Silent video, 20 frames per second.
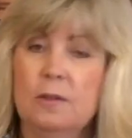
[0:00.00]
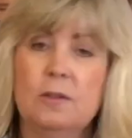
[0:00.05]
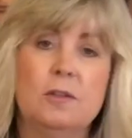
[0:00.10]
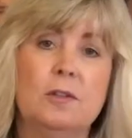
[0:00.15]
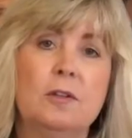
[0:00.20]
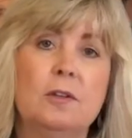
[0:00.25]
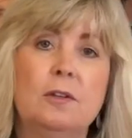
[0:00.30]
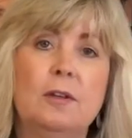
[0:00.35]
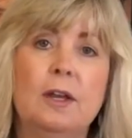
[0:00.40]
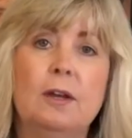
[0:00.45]

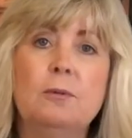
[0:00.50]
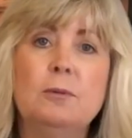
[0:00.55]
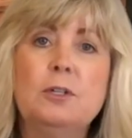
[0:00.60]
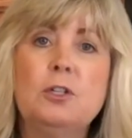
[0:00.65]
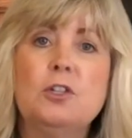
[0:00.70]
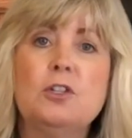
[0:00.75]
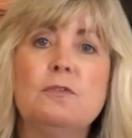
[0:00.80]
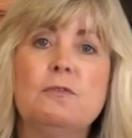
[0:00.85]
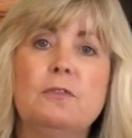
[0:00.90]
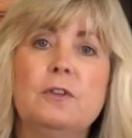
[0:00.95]
So now we
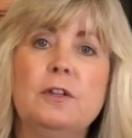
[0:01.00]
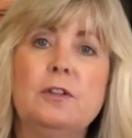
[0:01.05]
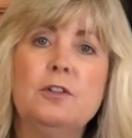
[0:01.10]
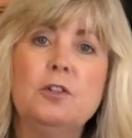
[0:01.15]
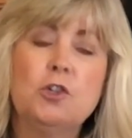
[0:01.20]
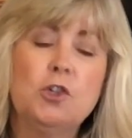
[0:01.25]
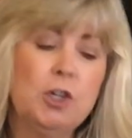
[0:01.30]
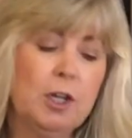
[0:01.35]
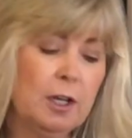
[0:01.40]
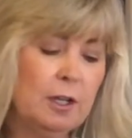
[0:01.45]
just fill
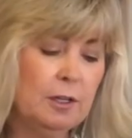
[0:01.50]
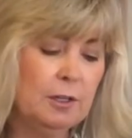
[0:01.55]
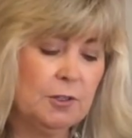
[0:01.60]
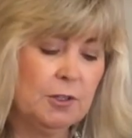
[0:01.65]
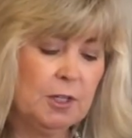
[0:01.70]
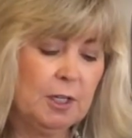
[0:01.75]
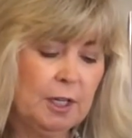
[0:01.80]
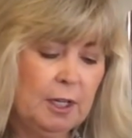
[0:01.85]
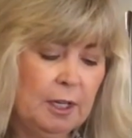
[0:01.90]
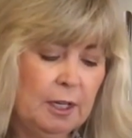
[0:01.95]
the
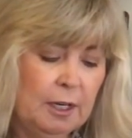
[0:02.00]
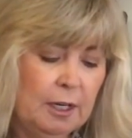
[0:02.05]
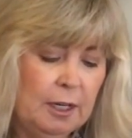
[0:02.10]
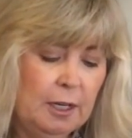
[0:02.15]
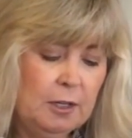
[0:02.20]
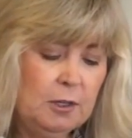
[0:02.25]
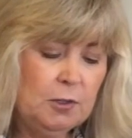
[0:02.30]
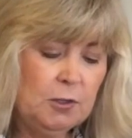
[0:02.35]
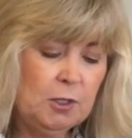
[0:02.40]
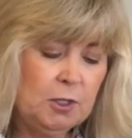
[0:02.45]
shells, and
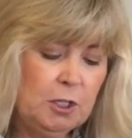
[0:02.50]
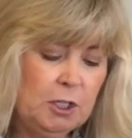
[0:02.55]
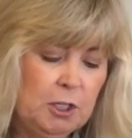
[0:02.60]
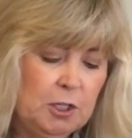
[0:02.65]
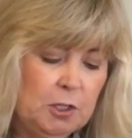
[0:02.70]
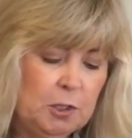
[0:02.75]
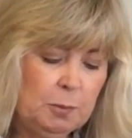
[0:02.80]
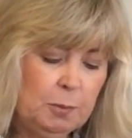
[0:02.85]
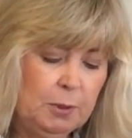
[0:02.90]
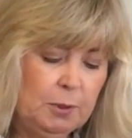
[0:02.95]
I use a
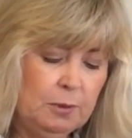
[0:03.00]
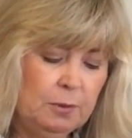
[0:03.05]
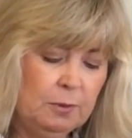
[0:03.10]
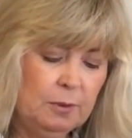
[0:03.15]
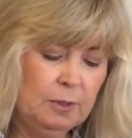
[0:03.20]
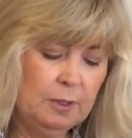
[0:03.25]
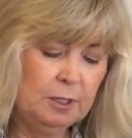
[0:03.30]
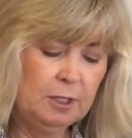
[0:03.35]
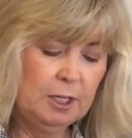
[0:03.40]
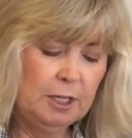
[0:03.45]

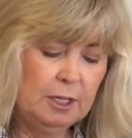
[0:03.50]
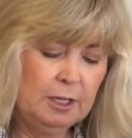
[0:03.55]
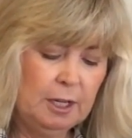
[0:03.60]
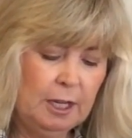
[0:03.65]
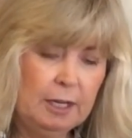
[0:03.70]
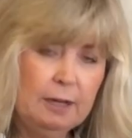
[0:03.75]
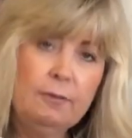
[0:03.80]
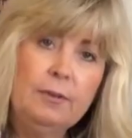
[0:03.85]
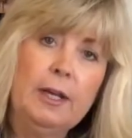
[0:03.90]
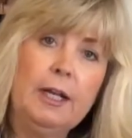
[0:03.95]
teaspoon. I take
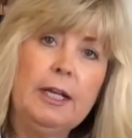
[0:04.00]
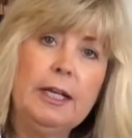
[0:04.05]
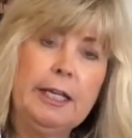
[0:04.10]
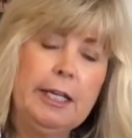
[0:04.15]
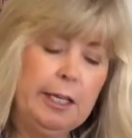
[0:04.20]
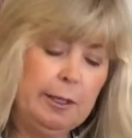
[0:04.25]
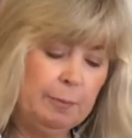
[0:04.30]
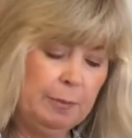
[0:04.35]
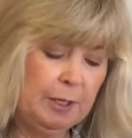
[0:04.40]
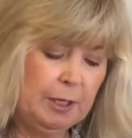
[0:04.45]
kind of a
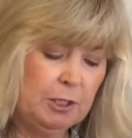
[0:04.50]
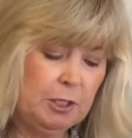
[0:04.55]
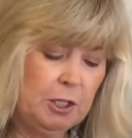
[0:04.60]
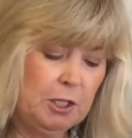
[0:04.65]
heaping